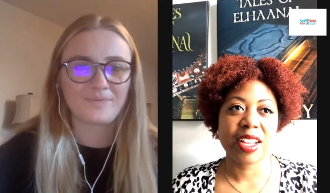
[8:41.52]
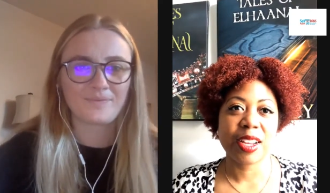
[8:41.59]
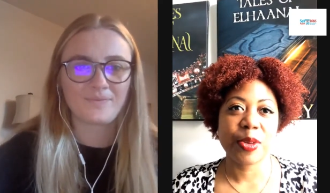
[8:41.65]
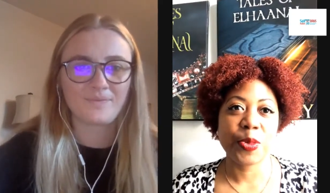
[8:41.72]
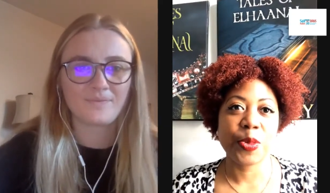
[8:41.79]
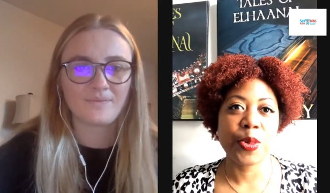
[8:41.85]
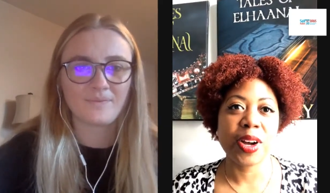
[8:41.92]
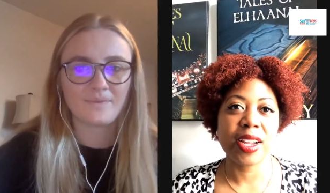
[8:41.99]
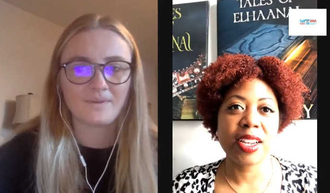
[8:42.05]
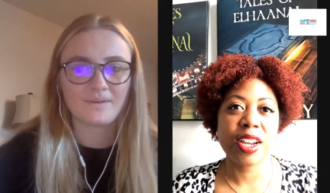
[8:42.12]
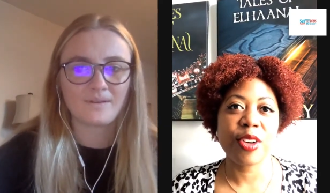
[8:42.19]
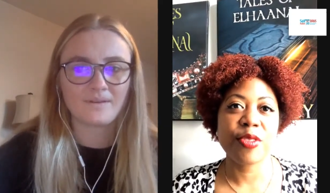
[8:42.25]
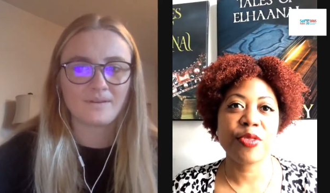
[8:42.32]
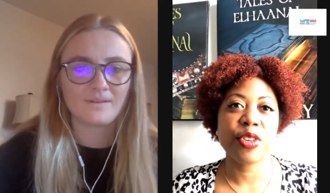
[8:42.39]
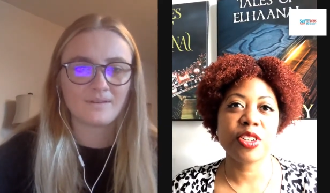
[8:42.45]
Speaker 1: one,
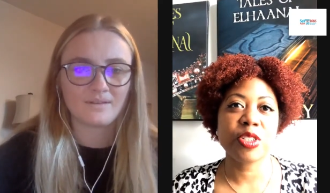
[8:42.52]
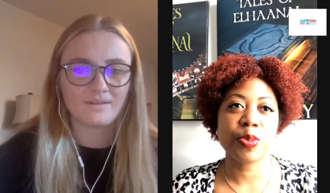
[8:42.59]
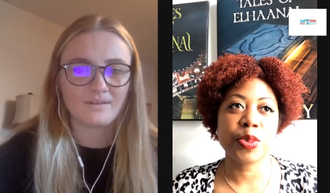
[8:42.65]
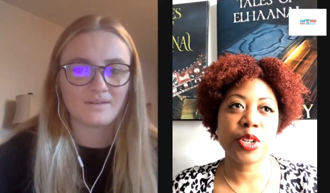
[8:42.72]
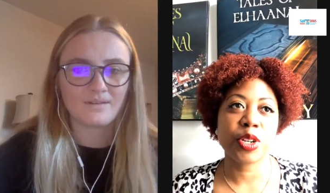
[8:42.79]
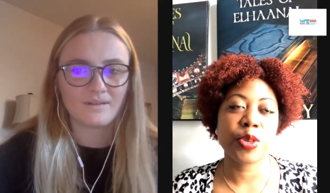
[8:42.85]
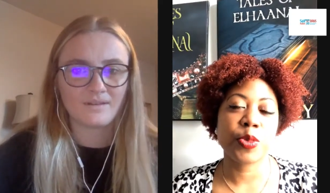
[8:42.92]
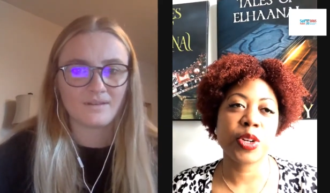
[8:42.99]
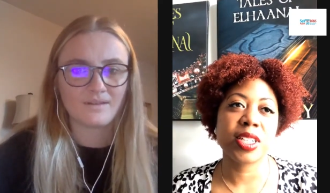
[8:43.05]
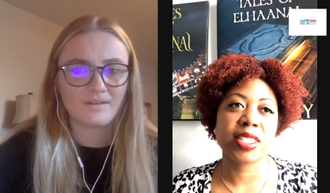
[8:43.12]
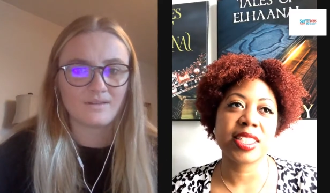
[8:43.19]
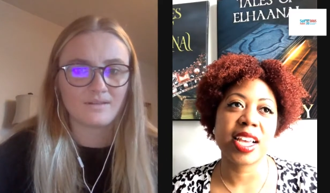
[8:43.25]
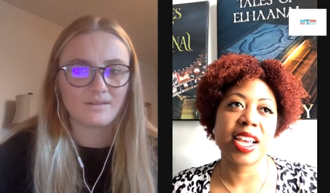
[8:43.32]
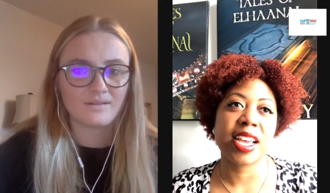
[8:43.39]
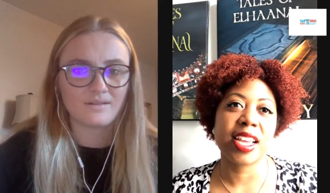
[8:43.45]
her first book
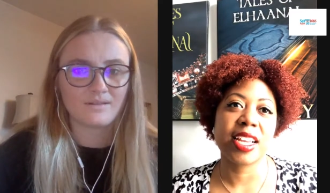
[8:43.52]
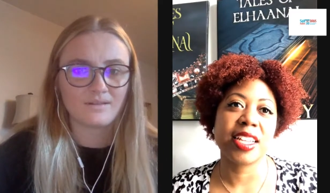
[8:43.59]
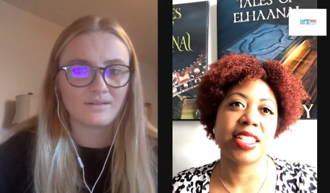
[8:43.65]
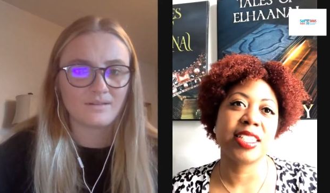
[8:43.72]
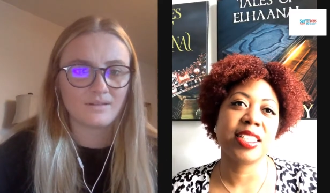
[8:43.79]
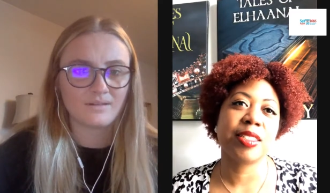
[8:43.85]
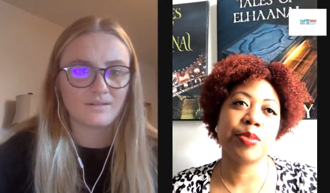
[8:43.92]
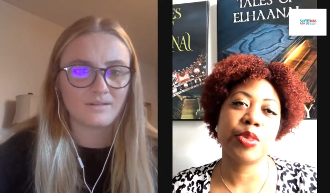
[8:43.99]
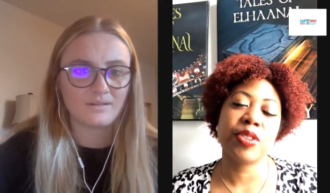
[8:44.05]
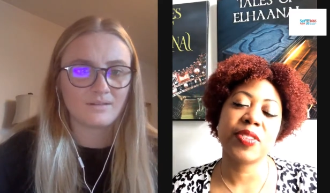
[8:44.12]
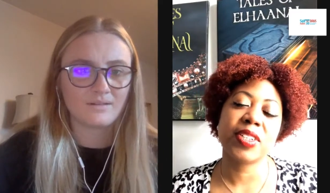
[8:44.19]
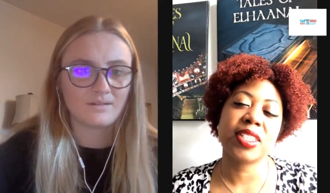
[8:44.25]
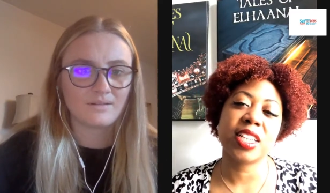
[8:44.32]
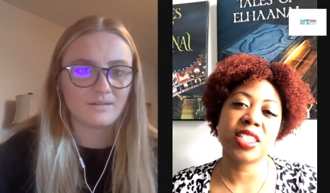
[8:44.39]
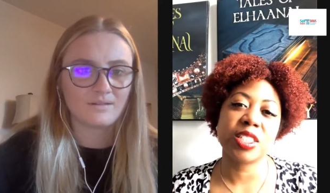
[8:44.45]
was a more of
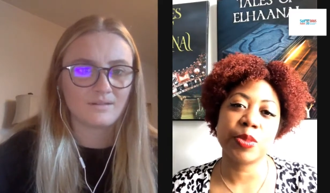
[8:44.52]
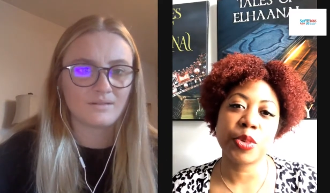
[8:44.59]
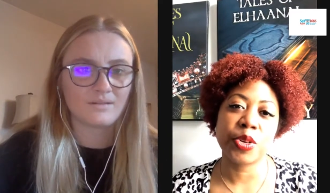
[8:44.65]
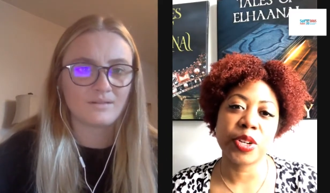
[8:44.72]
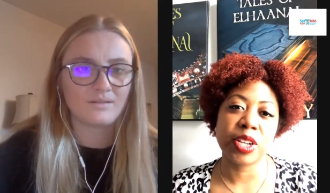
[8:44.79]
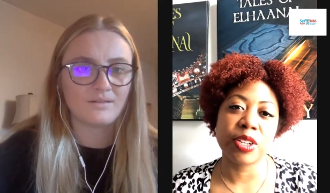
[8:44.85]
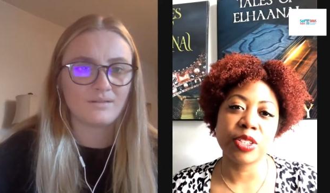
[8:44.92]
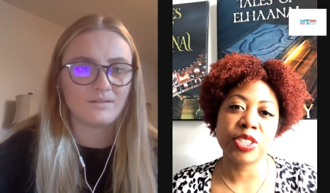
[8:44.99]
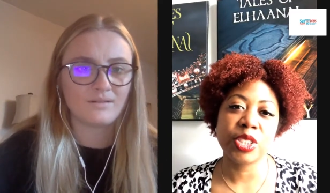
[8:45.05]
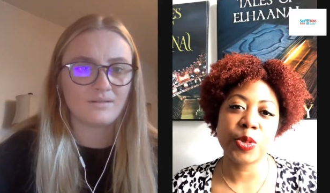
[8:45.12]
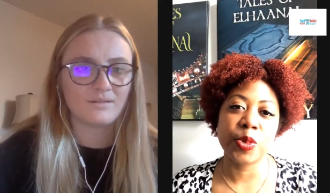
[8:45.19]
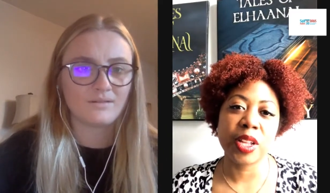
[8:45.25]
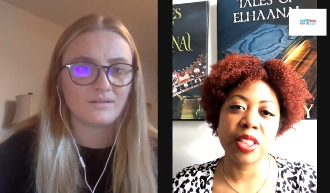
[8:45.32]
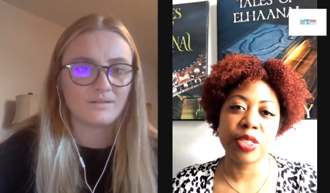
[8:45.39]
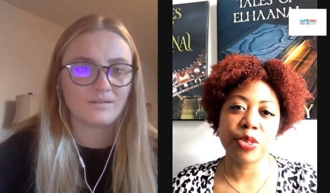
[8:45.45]
a testimonial. She
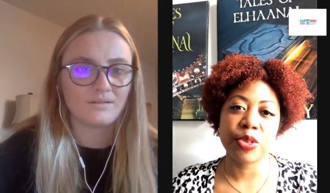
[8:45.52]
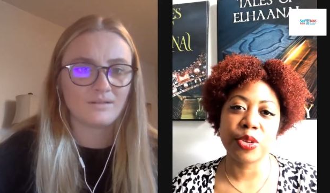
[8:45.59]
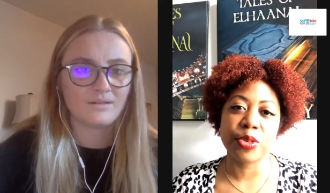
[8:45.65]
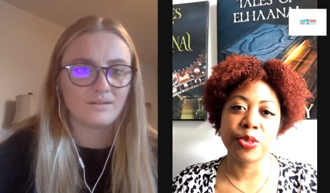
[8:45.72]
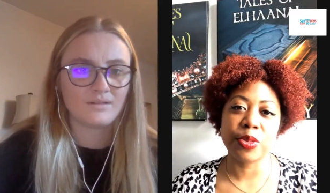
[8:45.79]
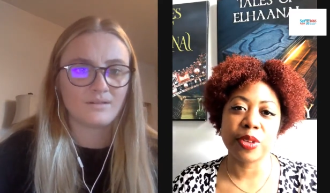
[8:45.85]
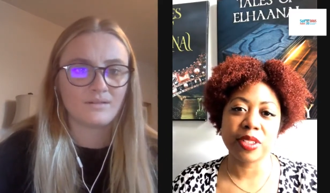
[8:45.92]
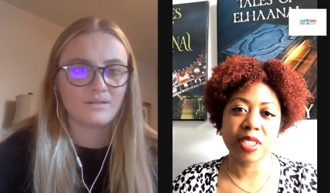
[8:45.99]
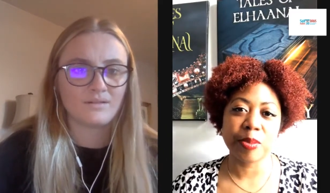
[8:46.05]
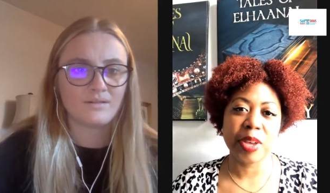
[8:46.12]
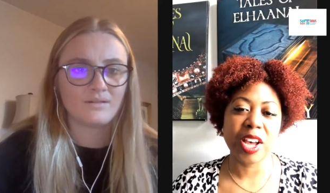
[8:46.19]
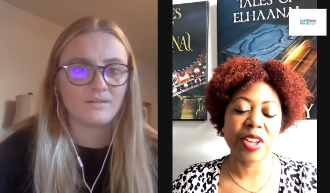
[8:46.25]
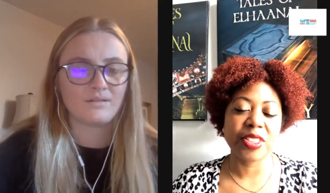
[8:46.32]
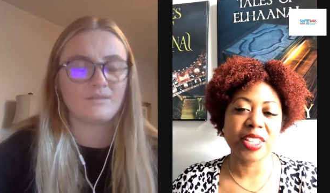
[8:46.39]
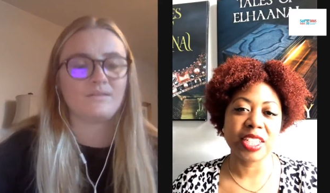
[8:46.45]
went through some
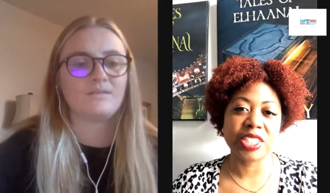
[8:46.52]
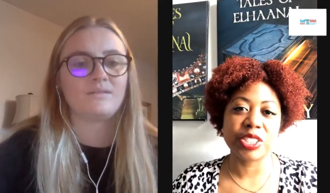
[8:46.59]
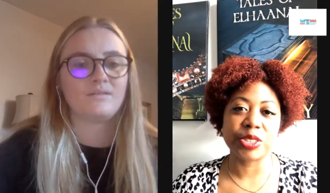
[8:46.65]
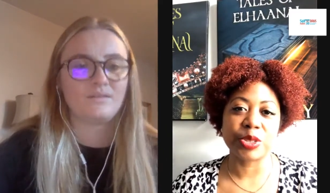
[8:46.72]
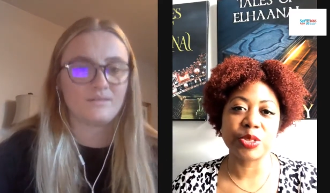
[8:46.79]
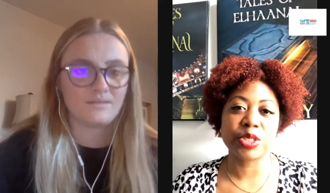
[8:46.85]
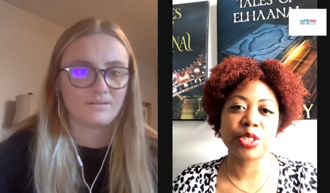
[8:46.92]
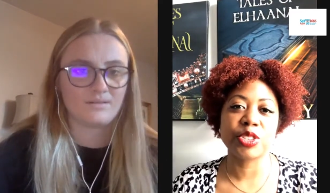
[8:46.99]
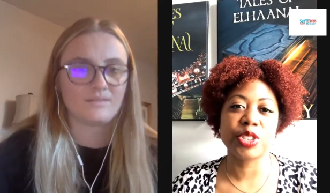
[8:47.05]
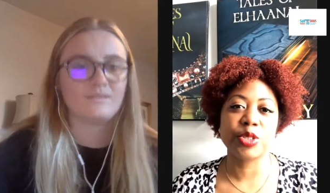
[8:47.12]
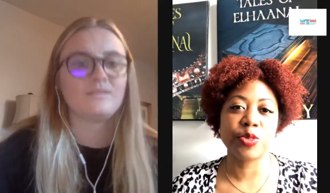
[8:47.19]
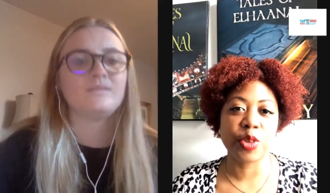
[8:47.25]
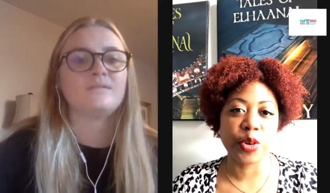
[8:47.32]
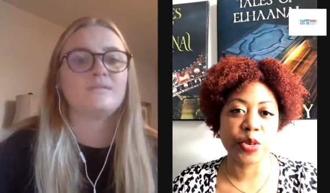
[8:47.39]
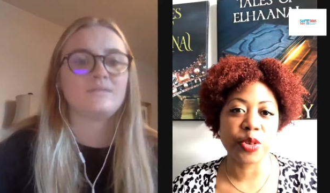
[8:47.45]
health issues, so she
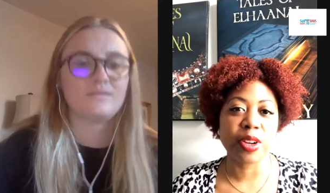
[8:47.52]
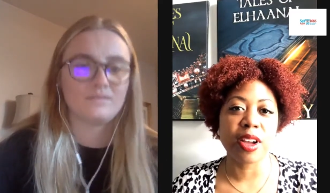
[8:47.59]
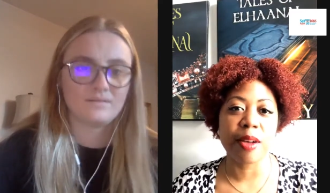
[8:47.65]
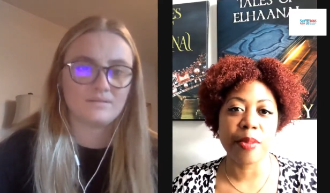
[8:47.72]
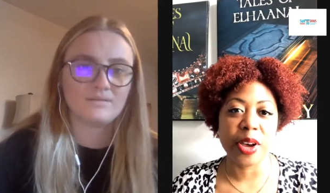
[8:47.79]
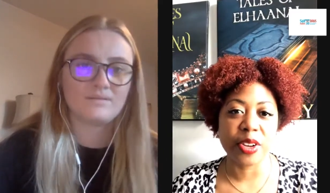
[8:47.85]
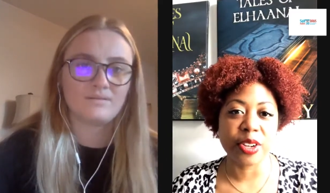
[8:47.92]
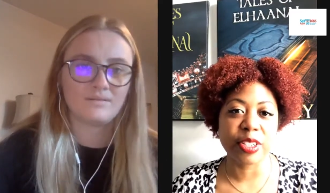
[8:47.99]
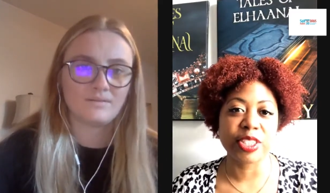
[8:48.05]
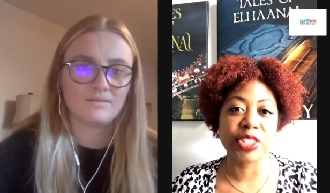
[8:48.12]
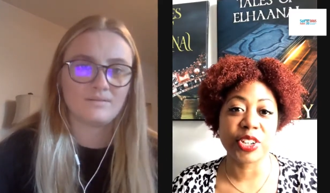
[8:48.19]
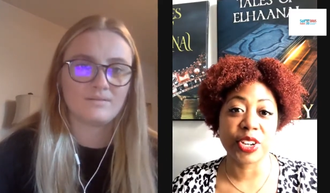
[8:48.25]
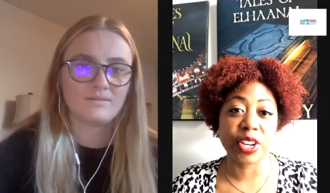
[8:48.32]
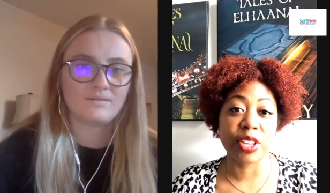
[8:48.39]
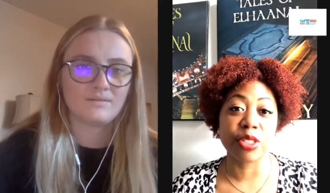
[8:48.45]
wrote about her
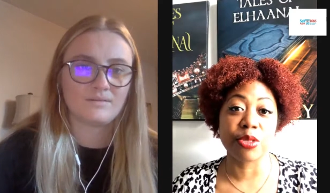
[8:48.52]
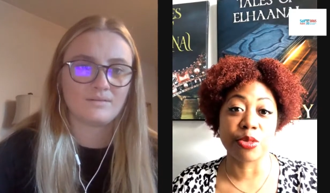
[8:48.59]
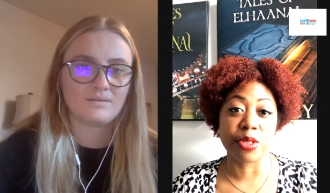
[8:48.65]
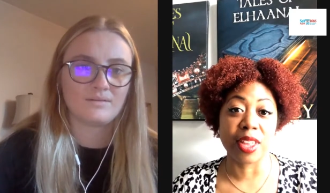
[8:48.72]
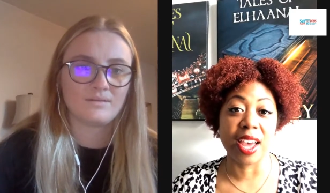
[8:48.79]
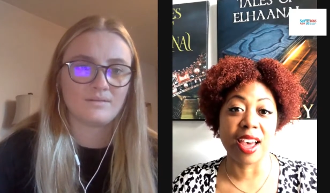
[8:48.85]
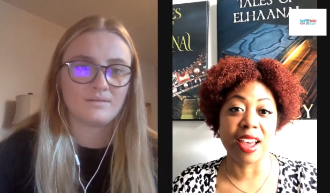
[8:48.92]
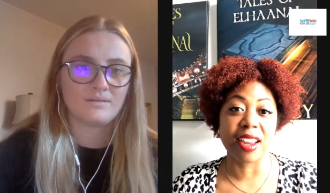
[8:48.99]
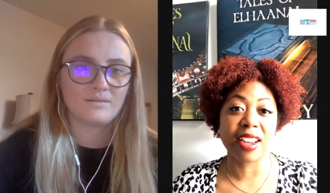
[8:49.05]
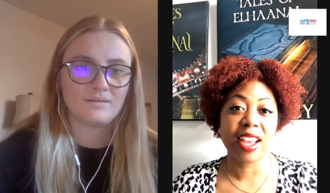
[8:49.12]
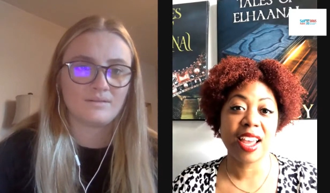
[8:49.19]
journey through that.